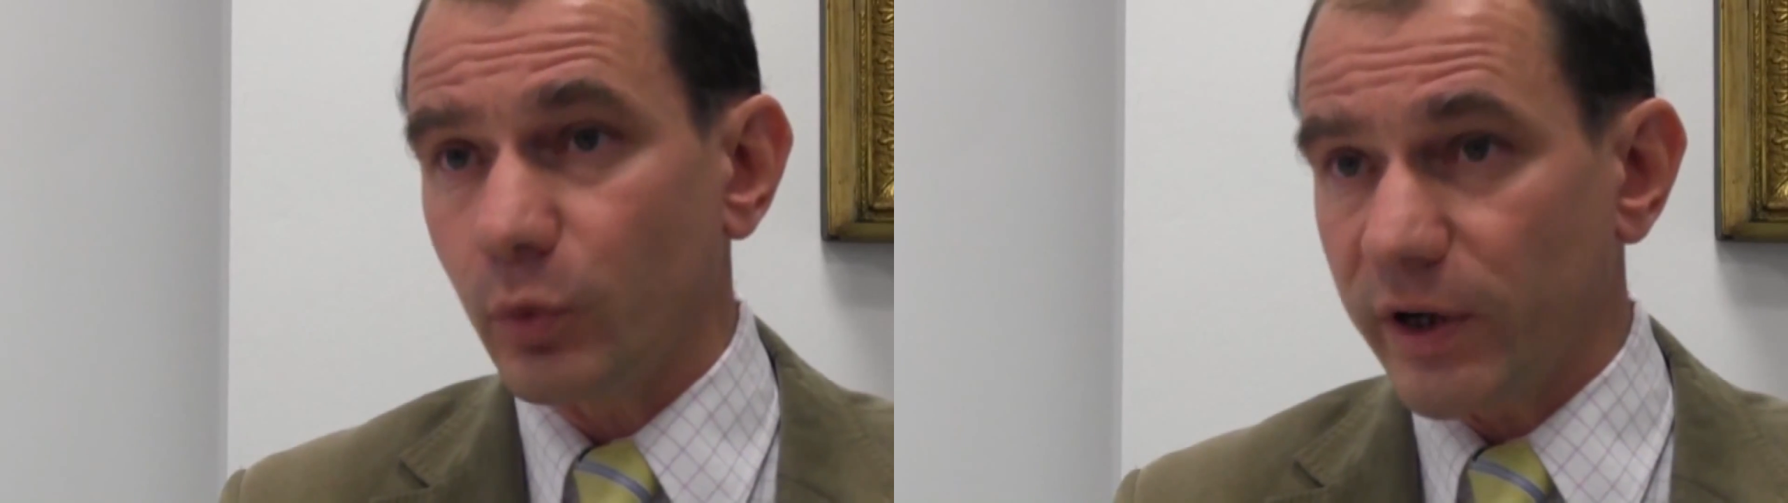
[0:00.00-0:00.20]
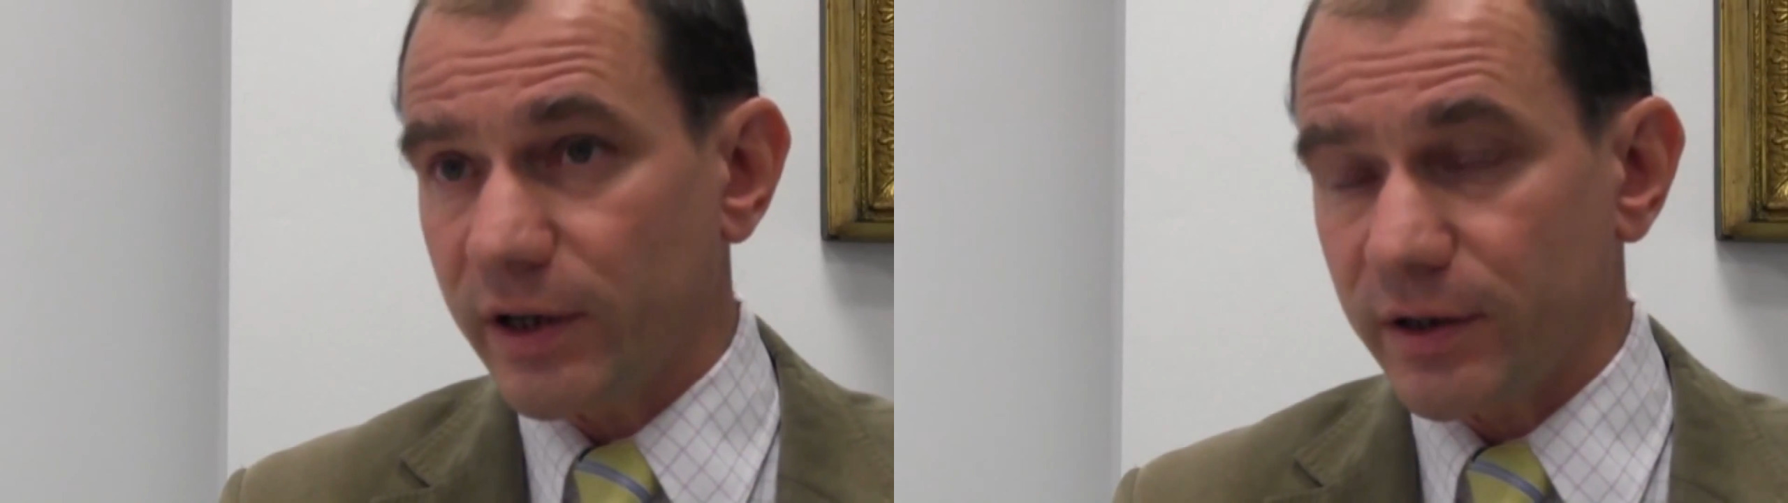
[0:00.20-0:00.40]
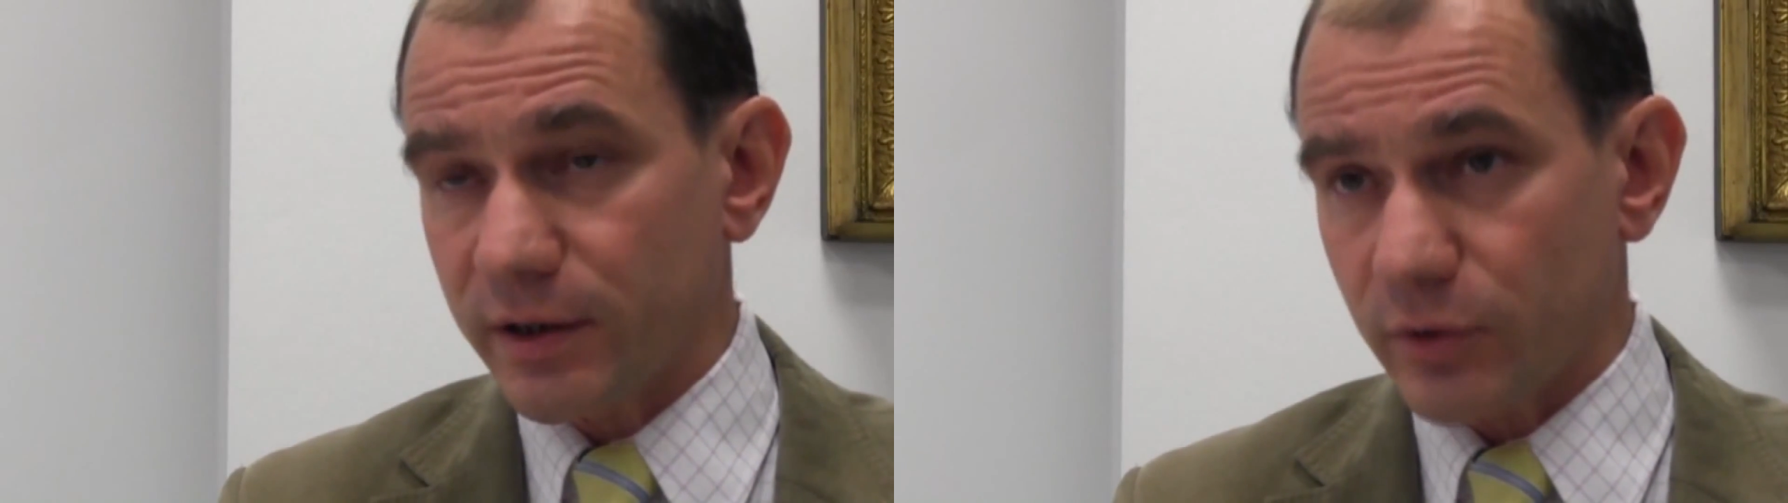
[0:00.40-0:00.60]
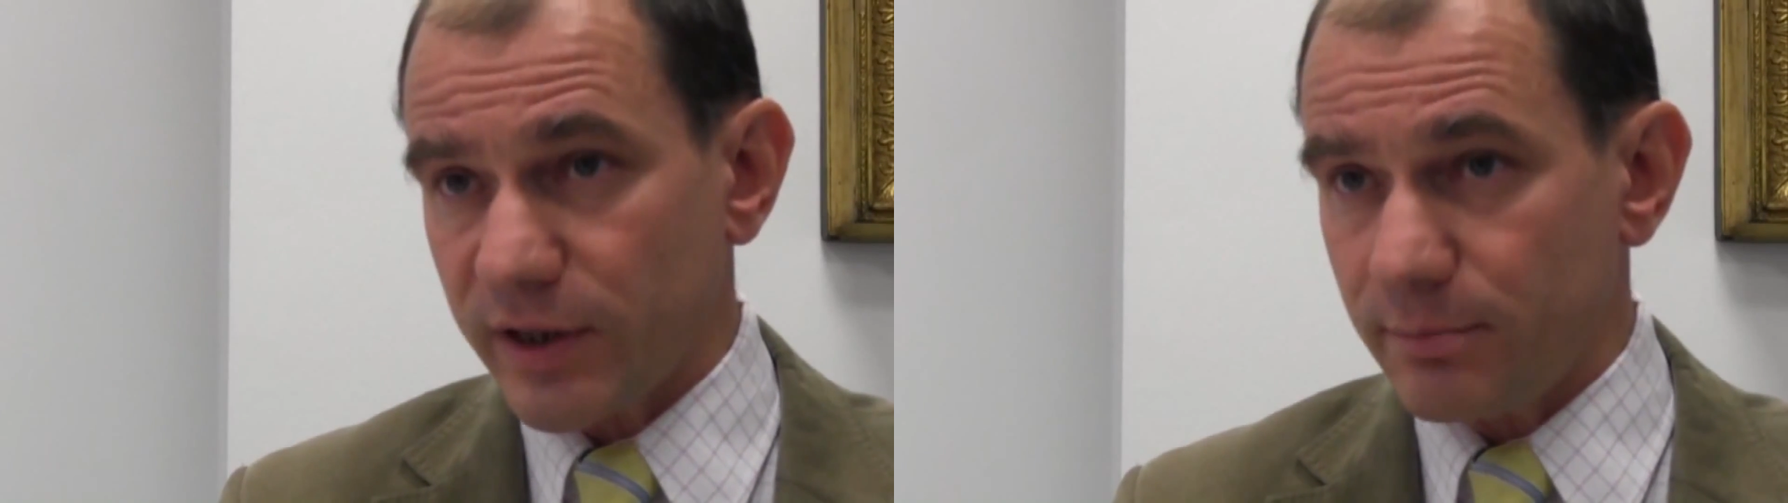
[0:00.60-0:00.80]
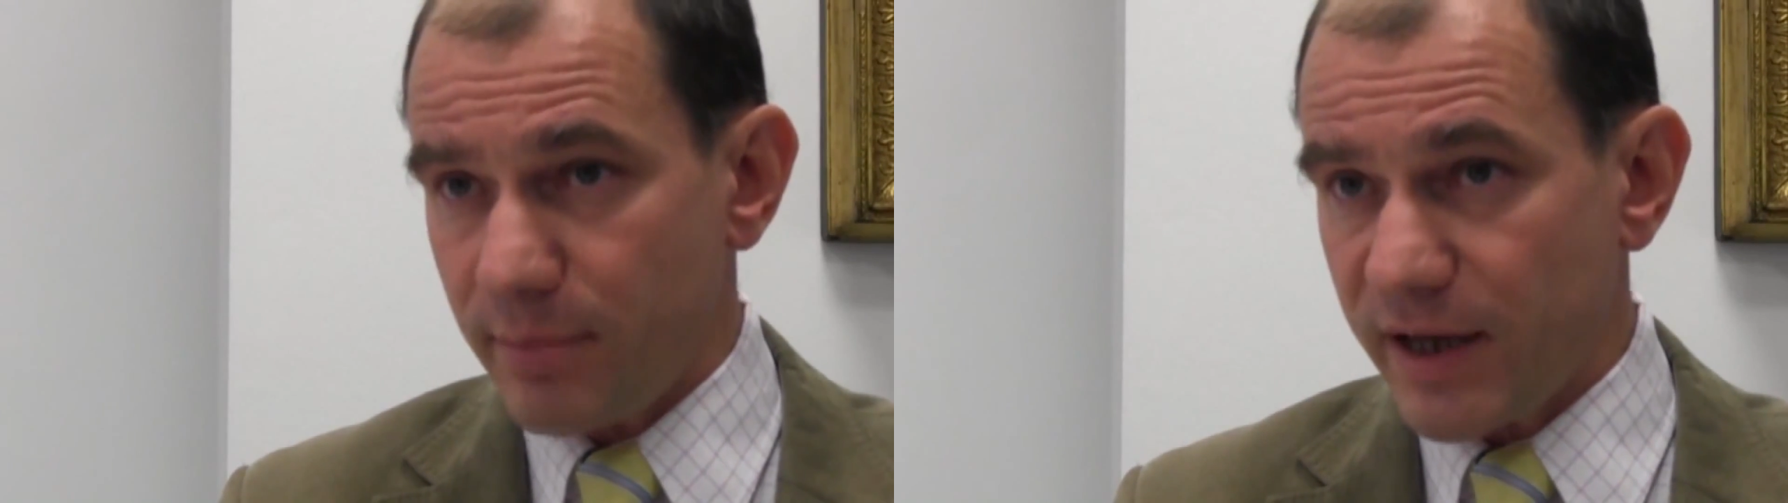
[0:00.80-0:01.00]
wearing
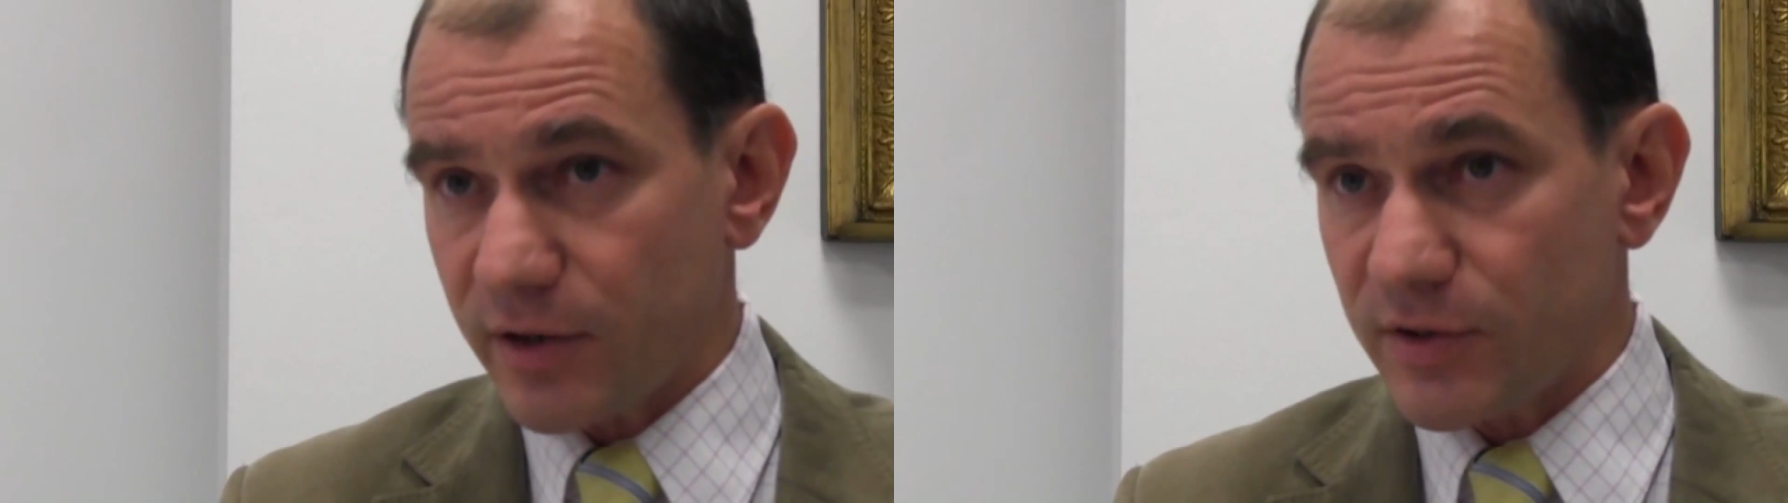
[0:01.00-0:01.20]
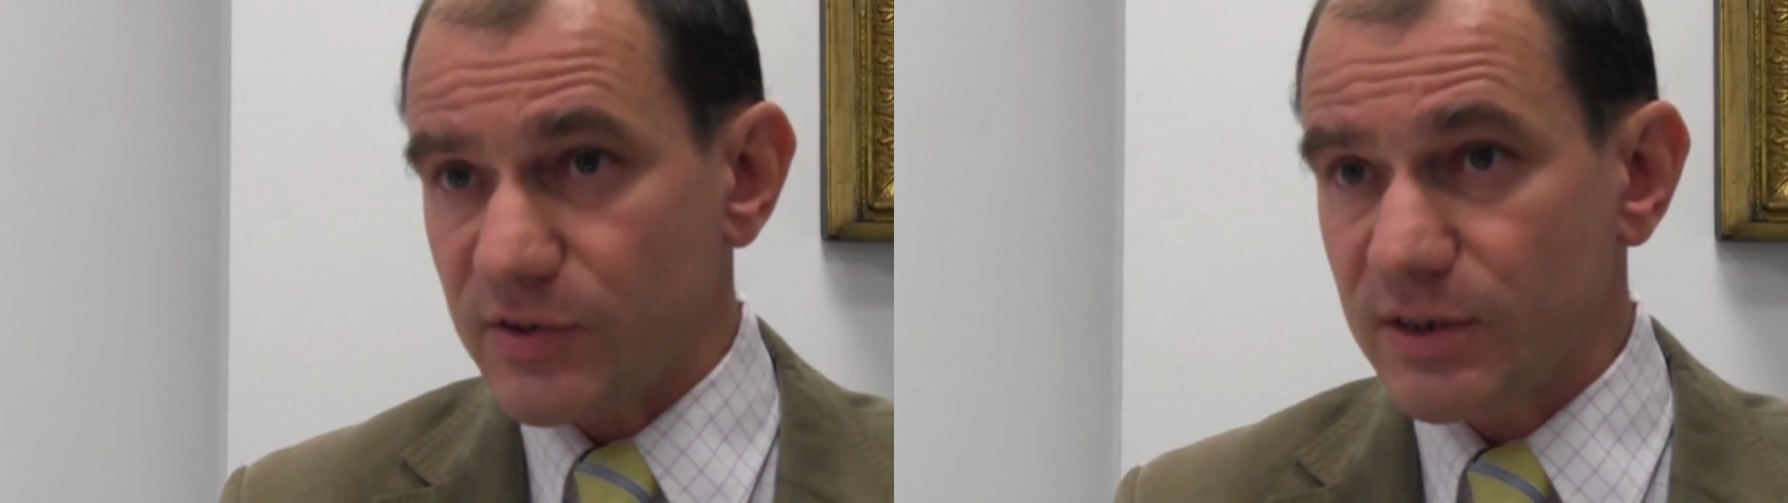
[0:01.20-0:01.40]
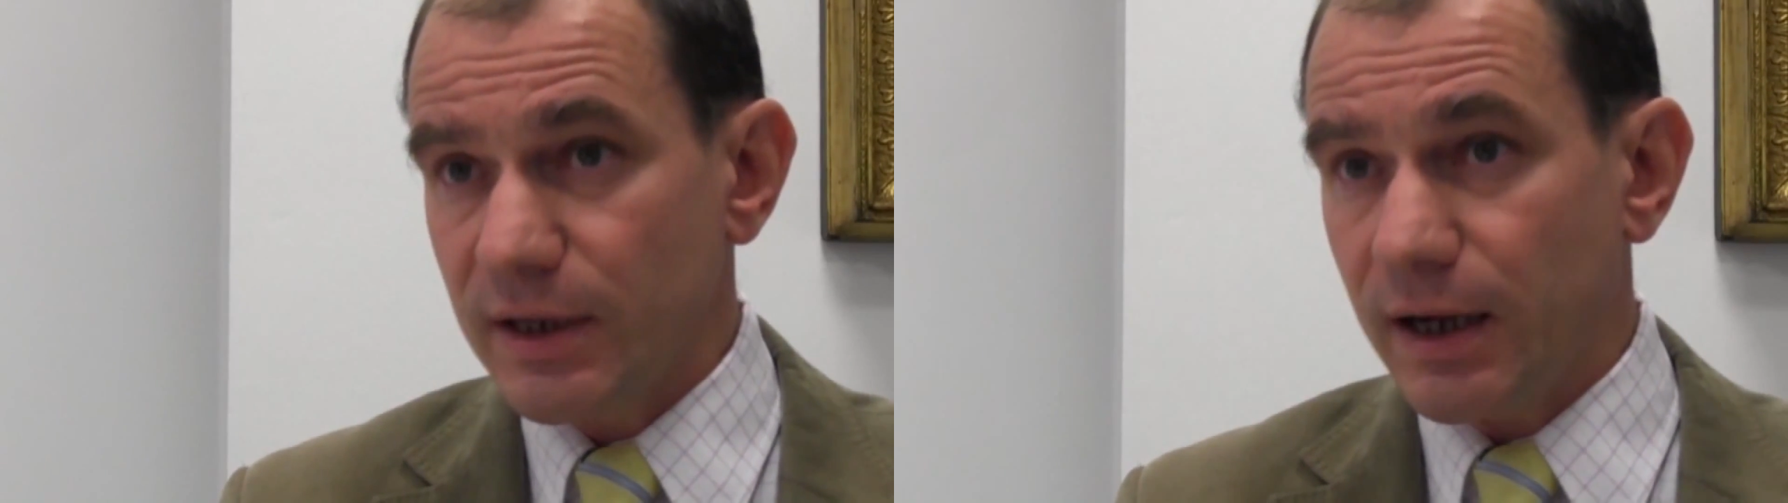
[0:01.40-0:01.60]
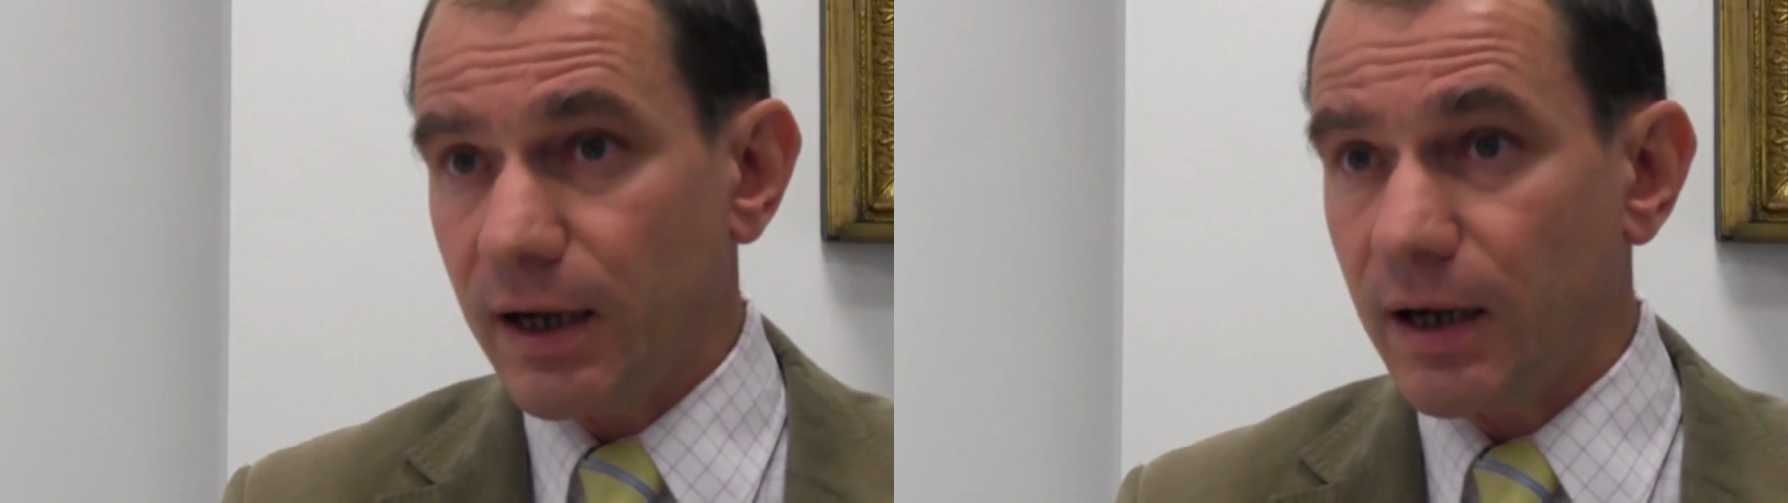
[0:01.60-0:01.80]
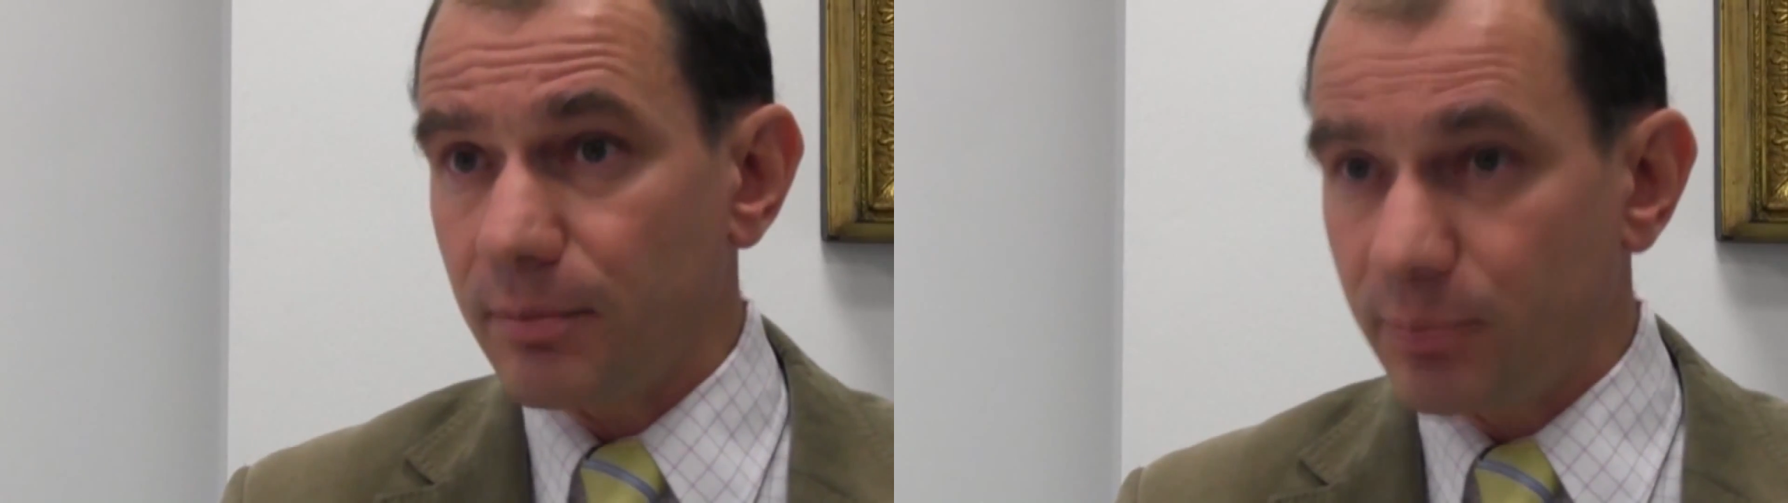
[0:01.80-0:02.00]
red berets,
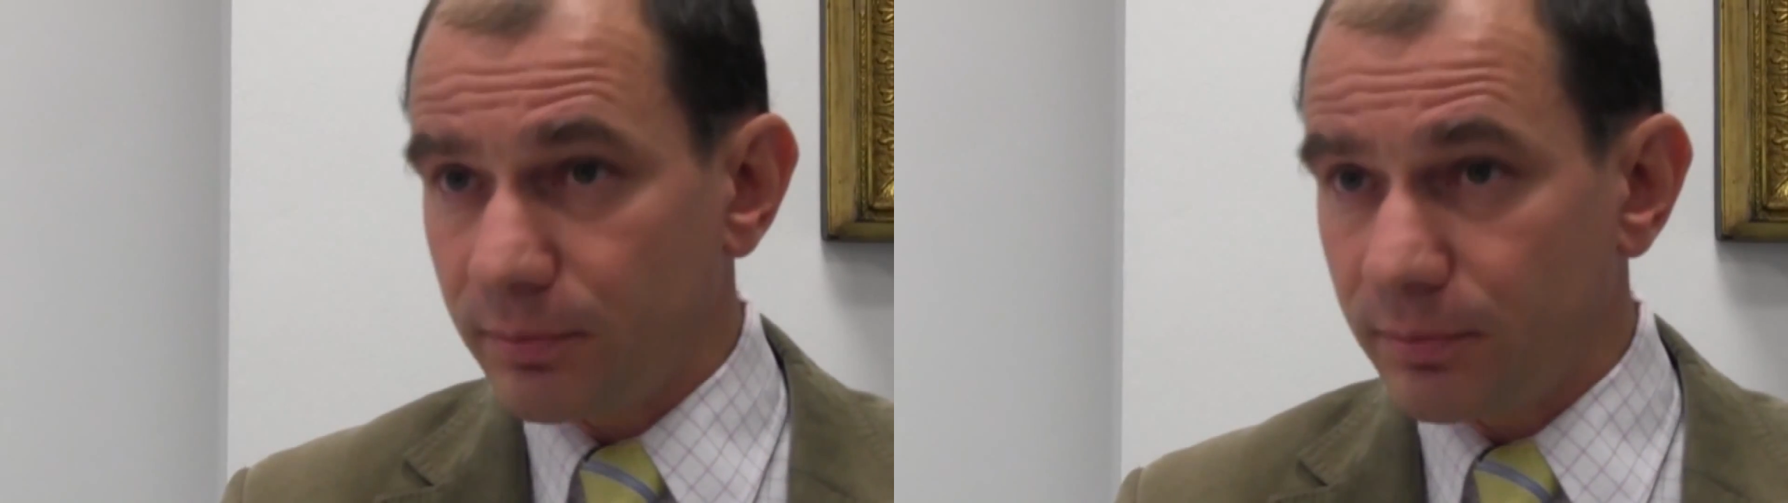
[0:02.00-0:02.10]
are